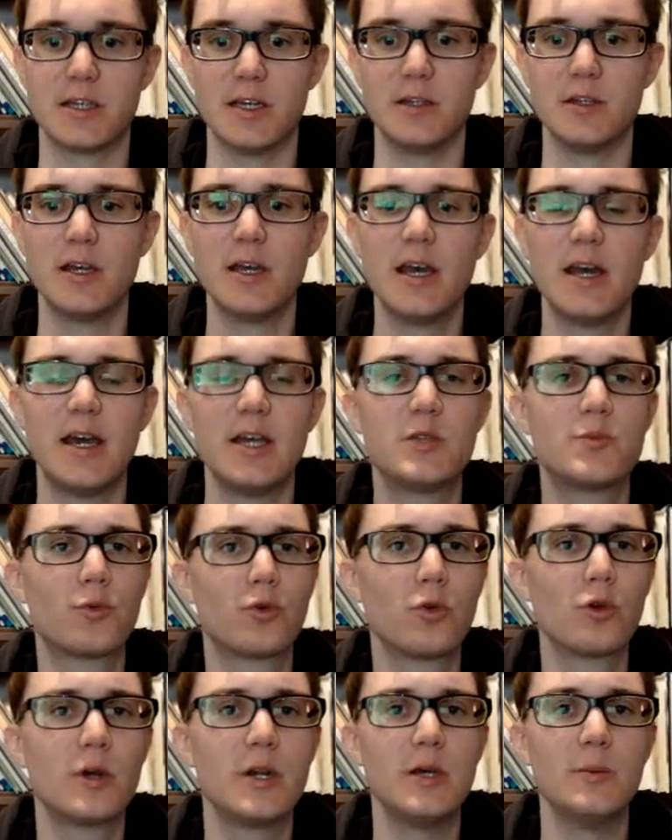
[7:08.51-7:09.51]
and it's
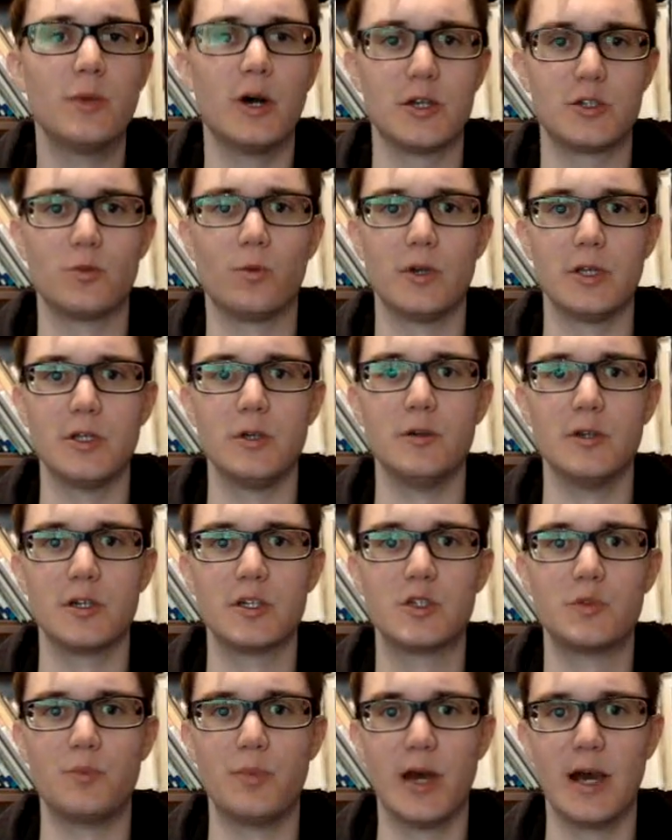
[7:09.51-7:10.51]
pretty much what you'd
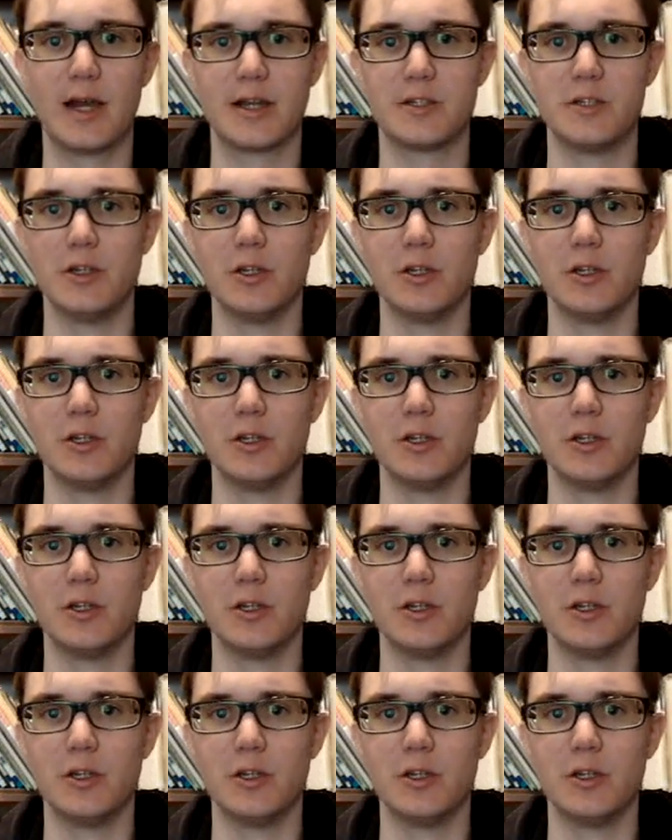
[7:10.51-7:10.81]
expect.